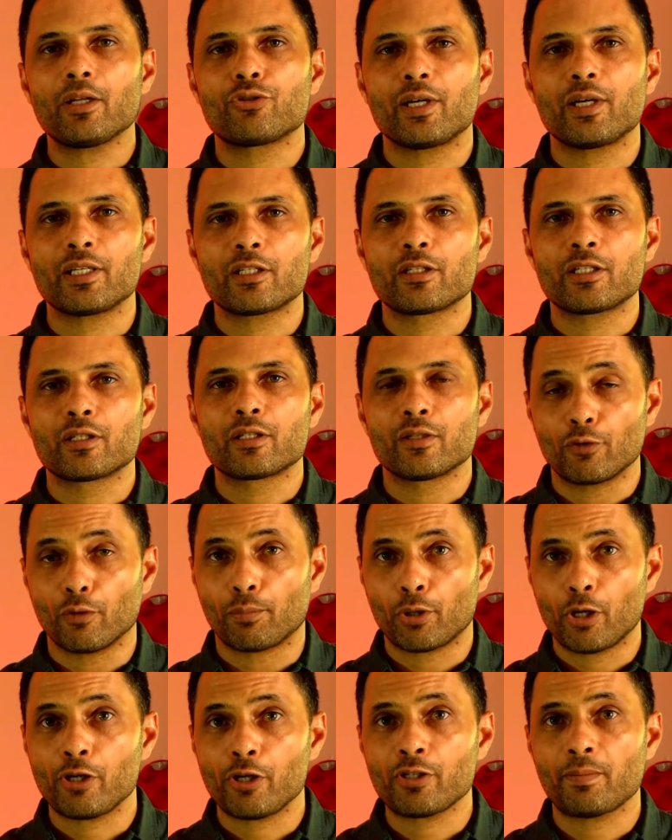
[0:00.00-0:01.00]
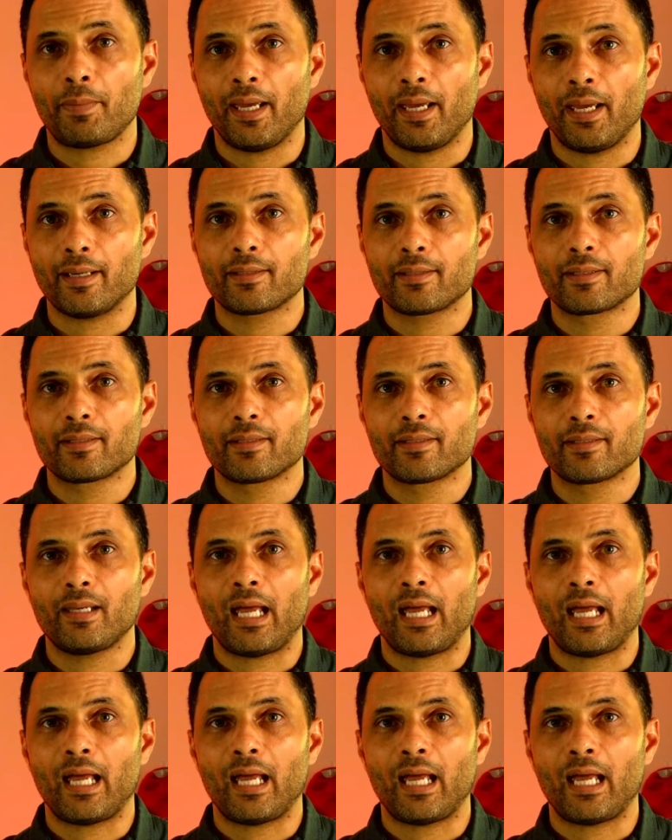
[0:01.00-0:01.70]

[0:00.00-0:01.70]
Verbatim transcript: addresses of your prospects